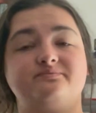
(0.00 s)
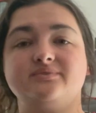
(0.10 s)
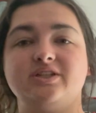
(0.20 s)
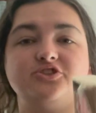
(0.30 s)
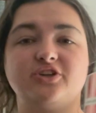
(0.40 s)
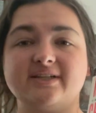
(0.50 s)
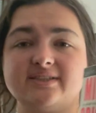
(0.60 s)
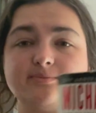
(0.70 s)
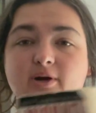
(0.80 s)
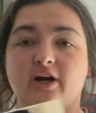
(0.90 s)

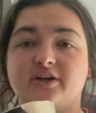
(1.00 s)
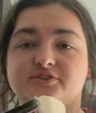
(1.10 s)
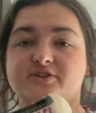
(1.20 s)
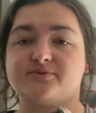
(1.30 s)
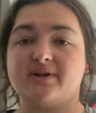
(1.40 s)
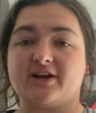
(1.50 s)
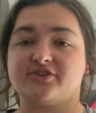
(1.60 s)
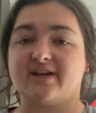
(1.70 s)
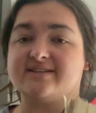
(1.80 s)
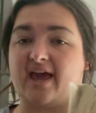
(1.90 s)
Jurassic Park. So this one
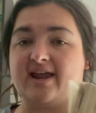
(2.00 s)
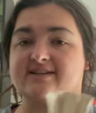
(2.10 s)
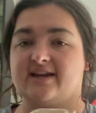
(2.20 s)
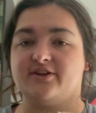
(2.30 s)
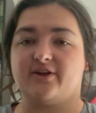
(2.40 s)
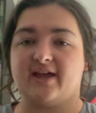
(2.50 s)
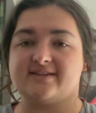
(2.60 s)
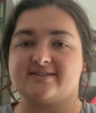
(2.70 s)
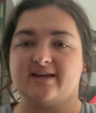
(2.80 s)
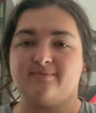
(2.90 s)
actually is annotated. You can't
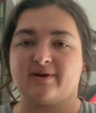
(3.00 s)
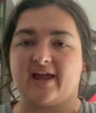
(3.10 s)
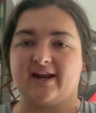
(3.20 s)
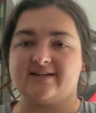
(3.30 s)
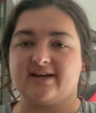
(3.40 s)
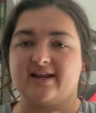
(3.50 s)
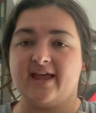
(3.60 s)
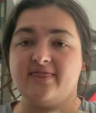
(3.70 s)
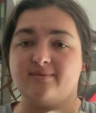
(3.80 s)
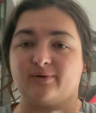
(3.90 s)
see it, but I annotated
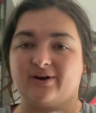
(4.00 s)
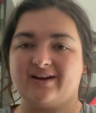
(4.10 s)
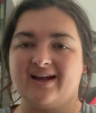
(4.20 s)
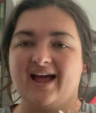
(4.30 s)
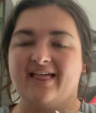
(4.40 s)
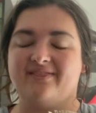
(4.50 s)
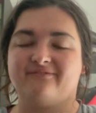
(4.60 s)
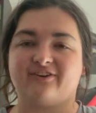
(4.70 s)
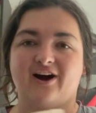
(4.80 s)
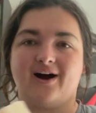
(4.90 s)
in the book
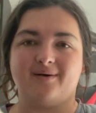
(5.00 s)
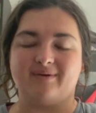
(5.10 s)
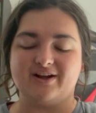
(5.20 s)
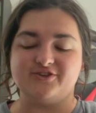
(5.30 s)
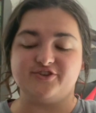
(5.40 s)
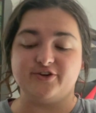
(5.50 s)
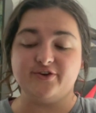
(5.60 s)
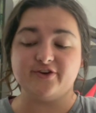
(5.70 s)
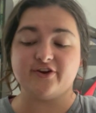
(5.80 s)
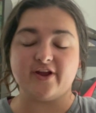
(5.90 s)
from
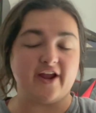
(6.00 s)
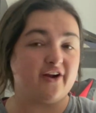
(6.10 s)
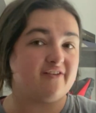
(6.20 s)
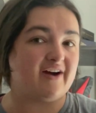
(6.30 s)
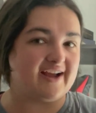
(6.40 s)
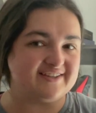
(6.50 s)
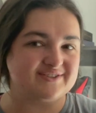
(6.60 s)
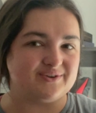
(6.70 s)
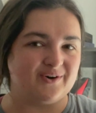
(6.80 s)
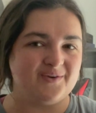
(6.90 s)
junior year of high
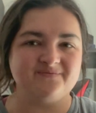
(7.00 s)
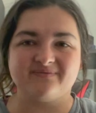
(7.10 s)
school.